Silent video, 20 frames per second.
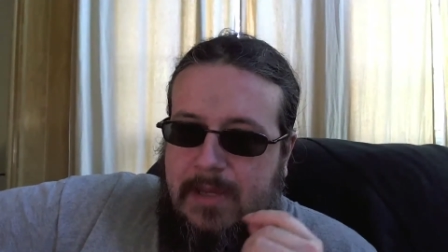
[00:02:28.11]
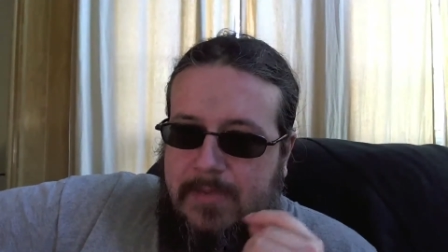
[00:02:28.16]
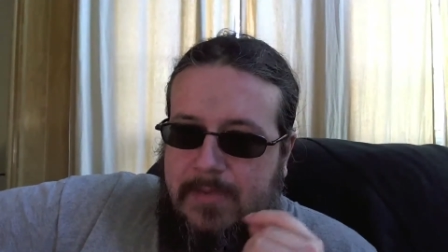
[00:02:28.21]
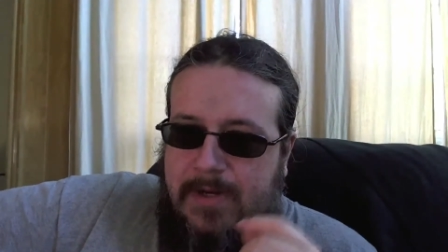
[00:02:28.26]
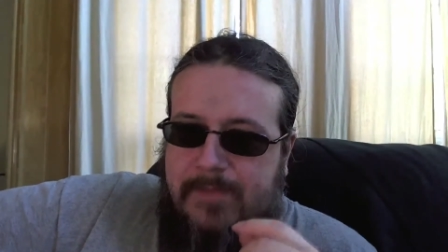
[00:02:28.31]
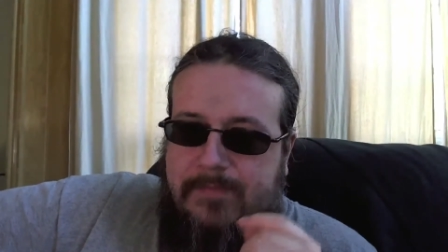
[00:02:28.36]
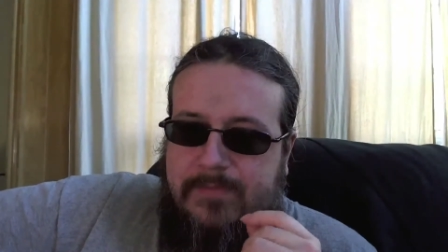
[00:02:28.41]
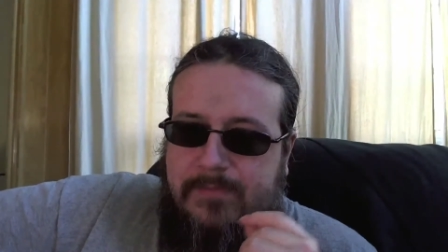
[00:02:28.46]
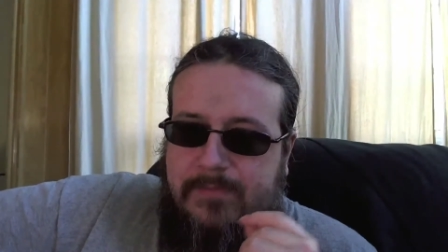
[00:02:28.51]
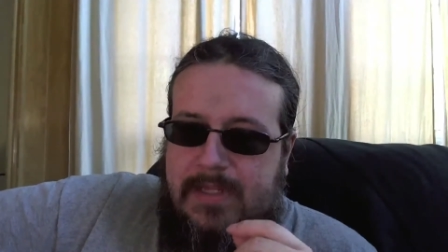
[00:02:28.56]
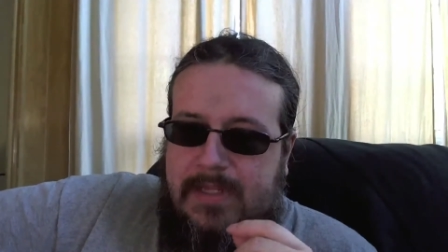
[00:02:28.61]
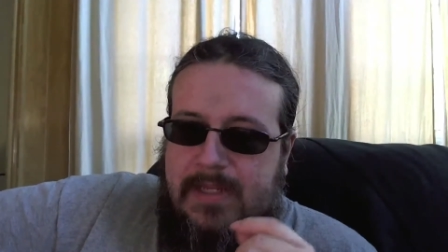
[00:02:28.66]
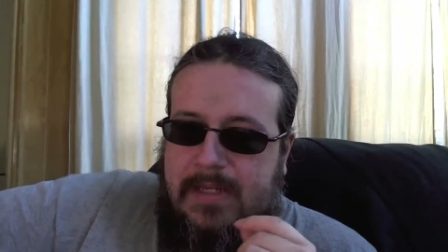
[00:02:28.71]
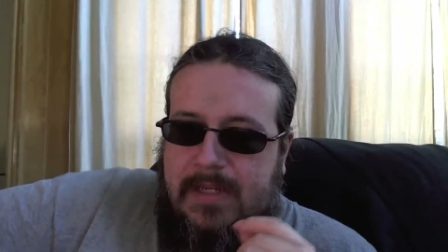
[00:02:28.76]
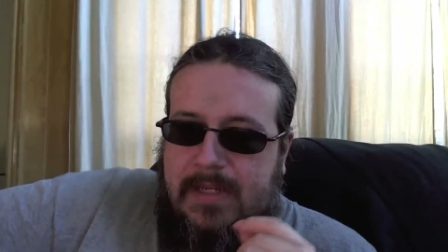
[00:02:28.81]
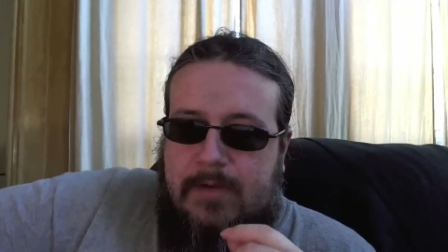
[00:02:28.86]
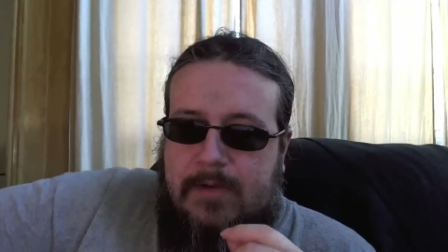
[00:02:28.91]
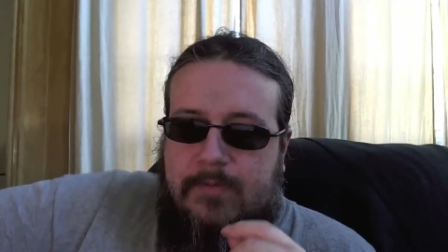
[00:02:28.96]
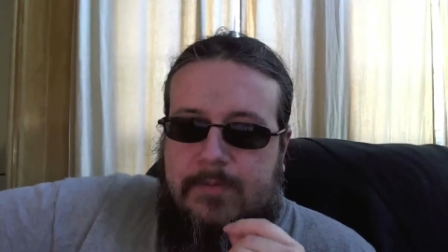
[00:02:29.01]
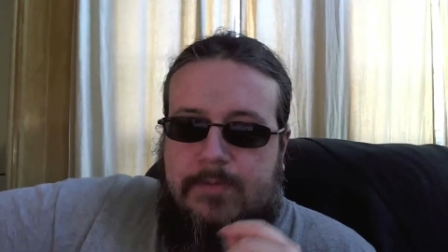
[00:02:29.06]
But I'm
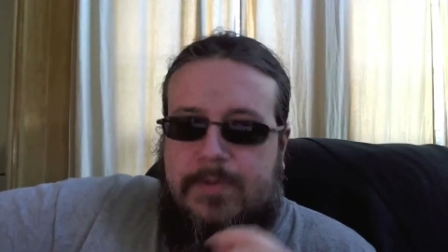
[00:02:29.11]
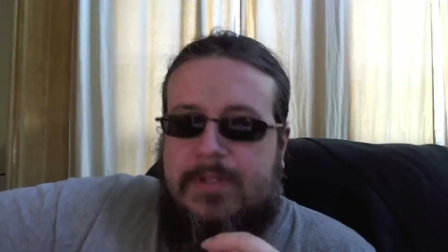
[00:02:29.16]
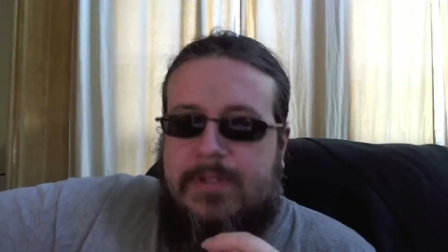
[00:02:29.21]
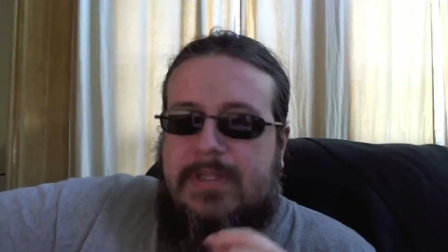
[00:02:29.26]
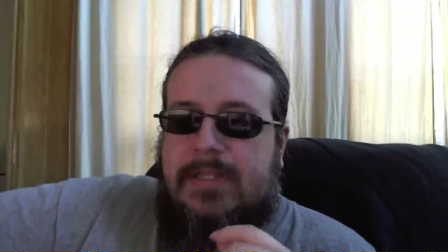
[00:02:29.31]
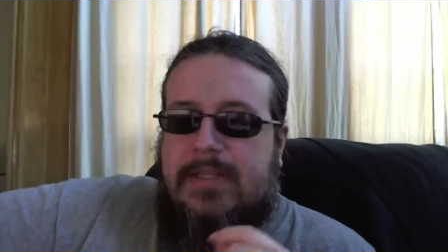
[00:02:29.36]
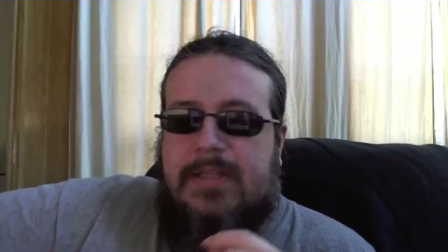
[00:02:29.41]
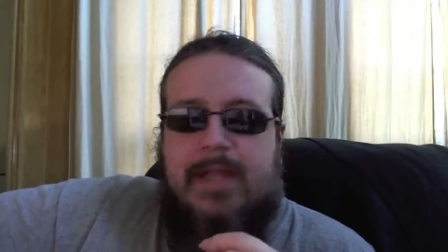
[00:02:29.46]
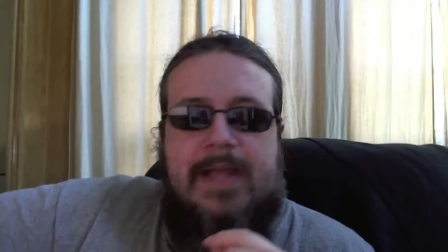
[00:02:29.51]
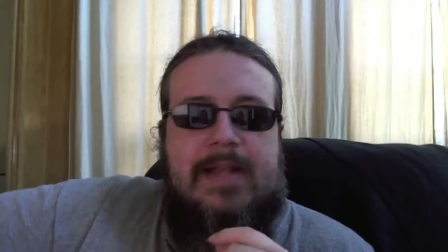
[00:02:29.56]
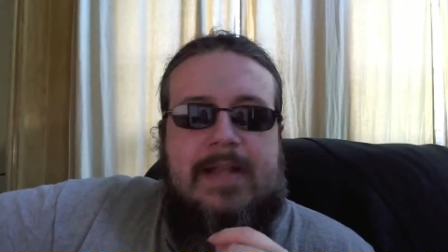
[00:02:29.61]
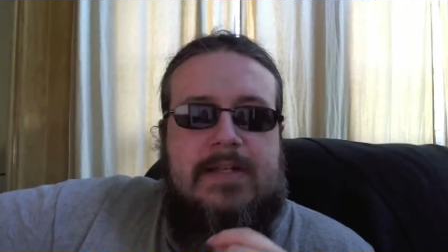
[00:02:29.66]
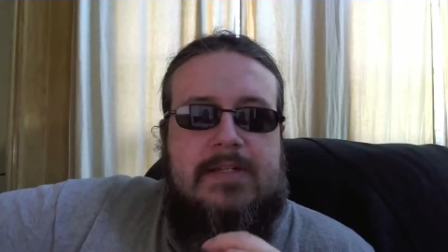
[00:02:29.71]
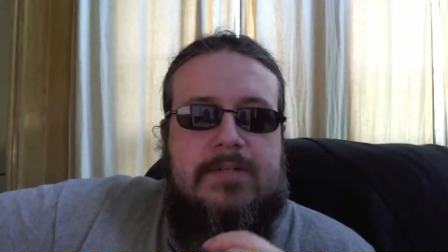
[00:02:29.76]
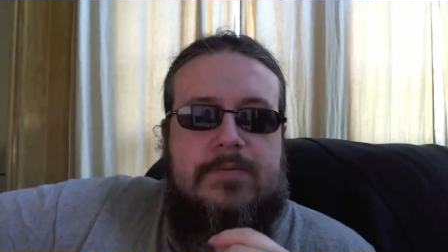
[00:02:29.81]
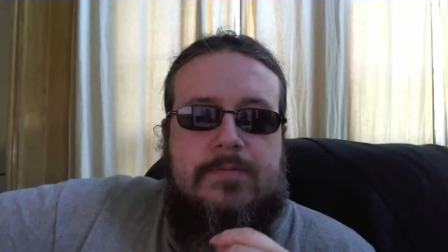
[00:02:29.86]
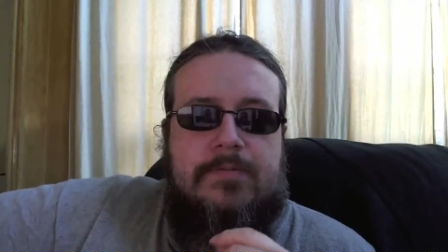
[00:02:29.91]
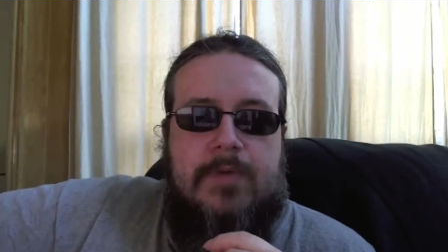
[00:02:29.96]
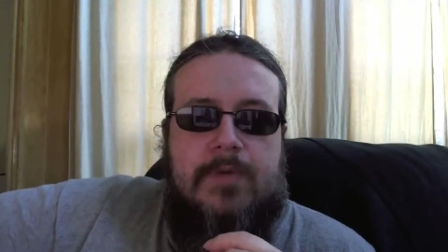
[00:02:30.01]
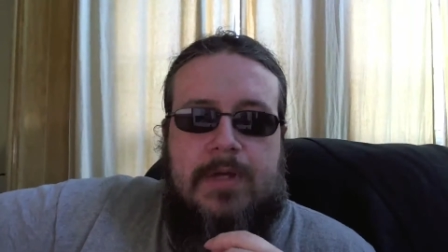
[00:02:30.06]
thinking I would really like
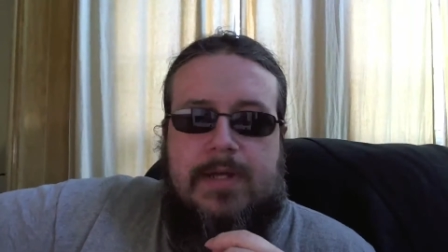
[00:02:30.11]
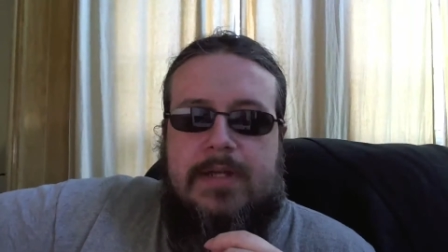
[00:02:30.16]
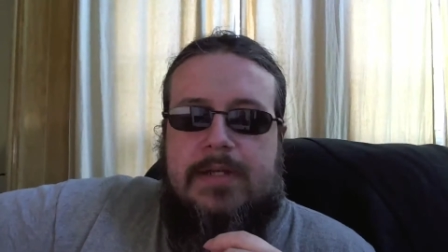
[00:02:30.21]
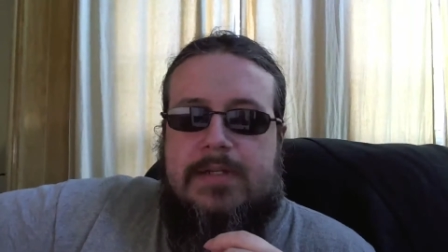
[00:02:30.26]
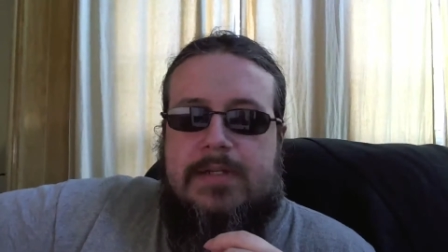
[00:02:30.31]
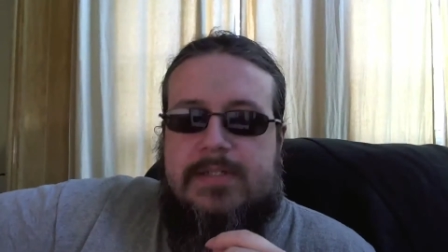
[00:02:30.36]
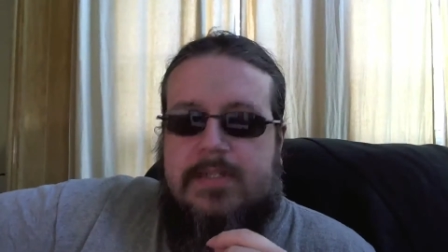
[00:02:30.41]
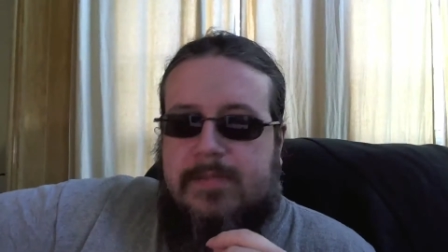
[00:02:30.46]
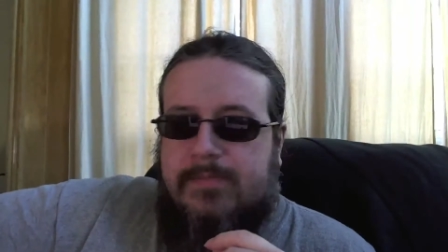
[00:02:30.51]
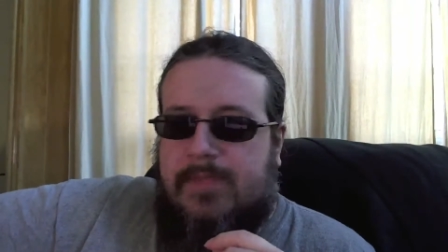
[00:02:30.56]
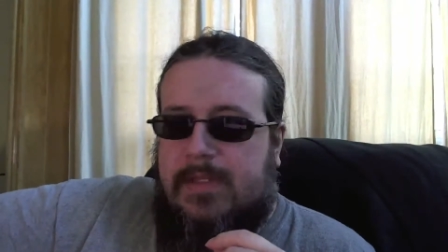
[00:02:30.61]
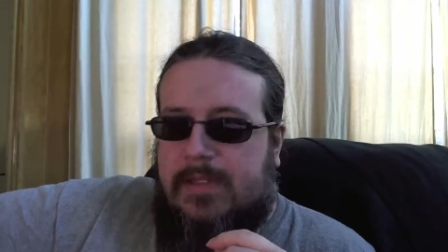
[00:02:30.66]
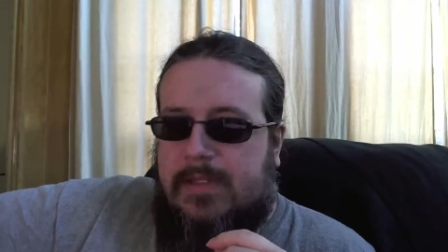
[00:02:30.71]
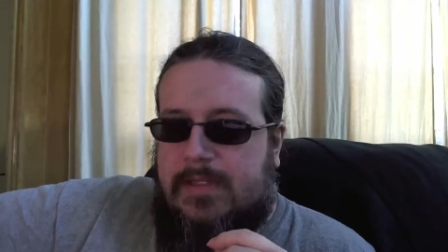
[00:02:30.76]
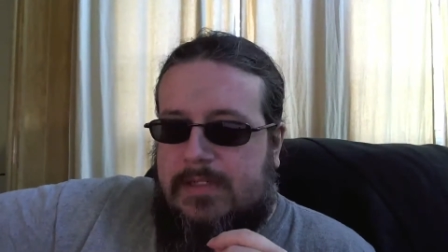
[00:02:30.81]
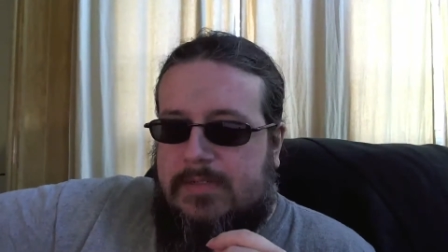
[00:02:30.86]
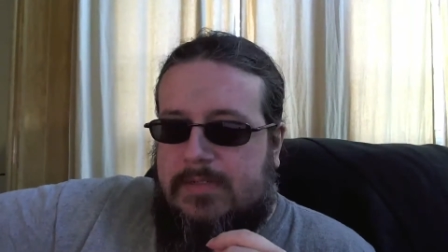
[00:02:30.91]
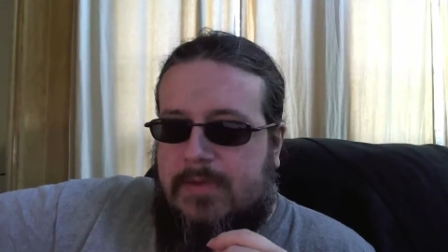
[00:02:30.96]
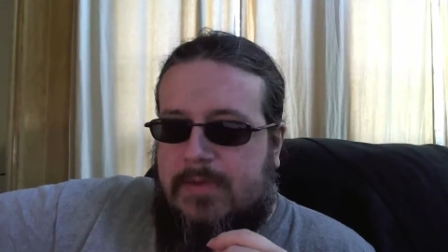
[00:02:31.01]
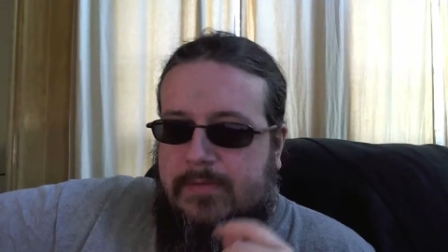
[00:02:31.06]
to run something
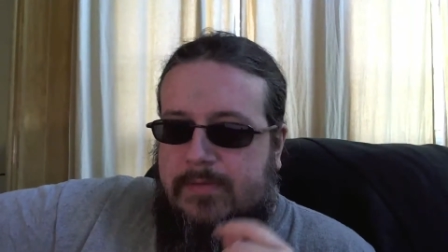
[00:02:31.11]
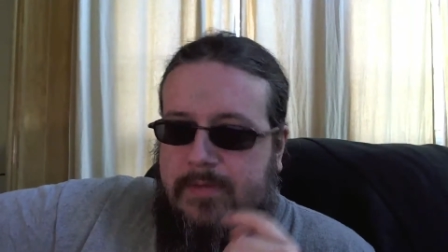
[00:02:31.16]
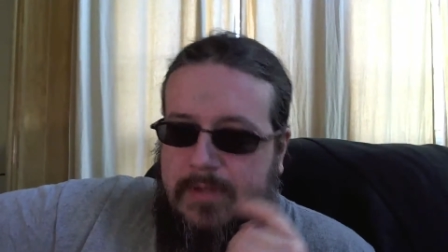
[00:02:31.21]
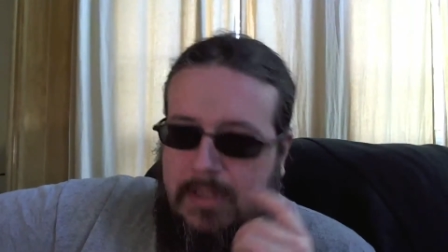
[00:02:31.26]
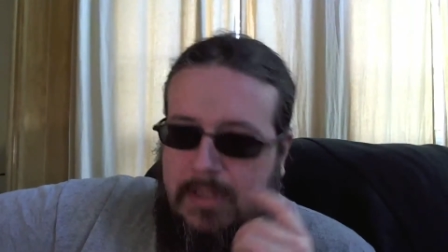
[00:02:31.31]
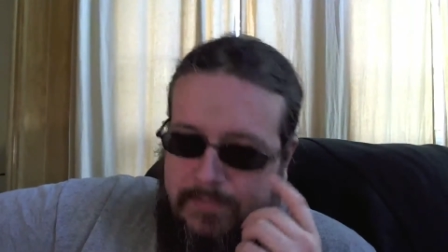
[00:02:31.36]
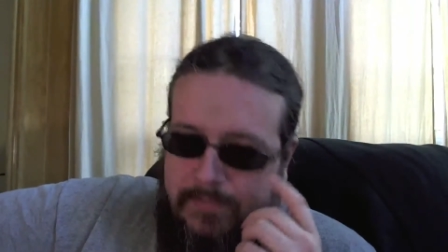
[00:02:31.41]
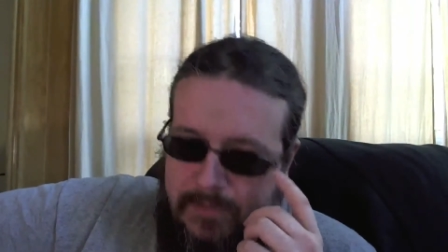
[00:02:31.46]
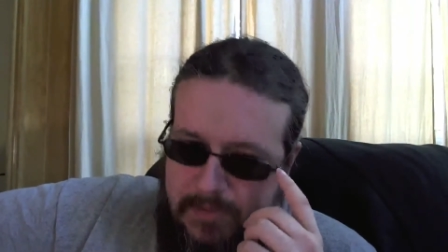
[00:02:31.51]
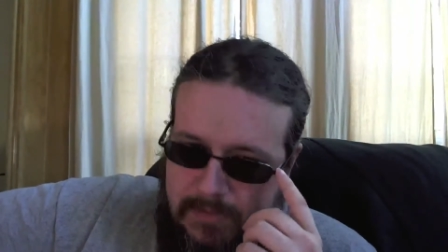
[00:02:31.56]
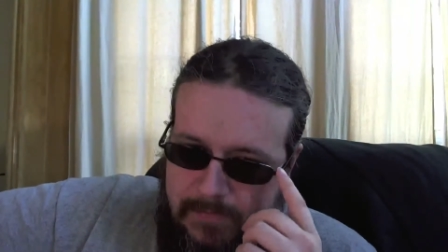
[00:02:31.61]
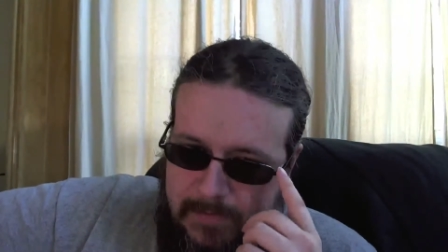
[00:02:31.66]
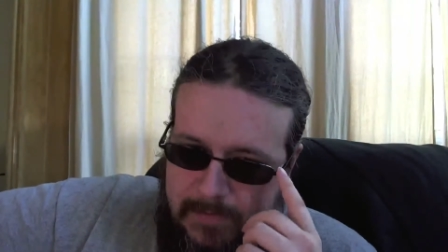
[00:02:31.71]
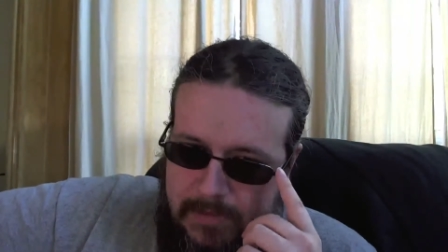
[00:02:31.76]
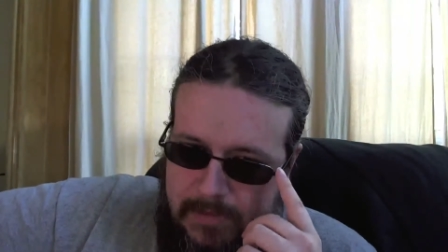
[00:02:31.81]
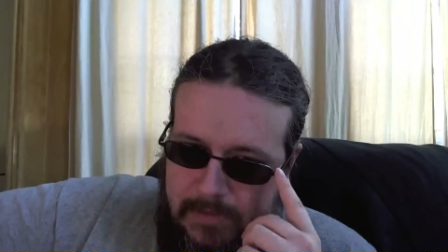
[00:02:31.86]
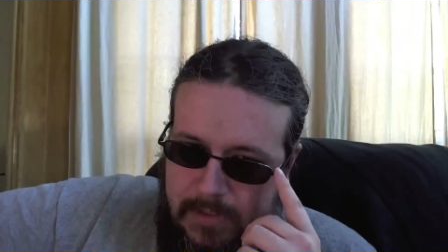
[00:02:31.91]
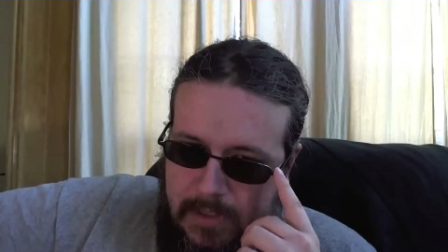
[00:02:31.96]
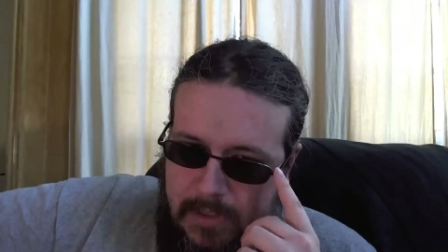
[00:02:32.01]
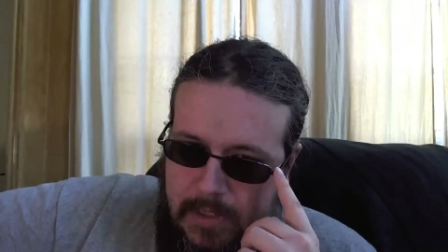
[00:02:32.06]
that's Ravenloft
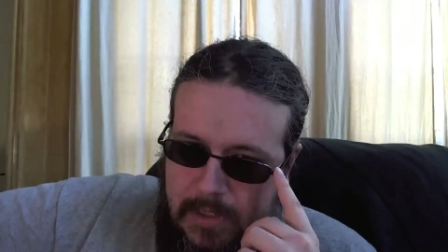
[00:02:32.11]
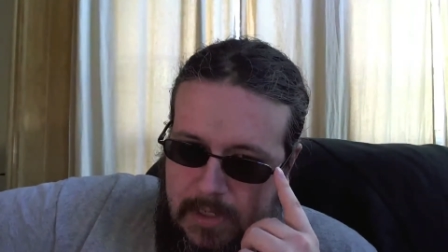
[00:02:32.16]
inspired.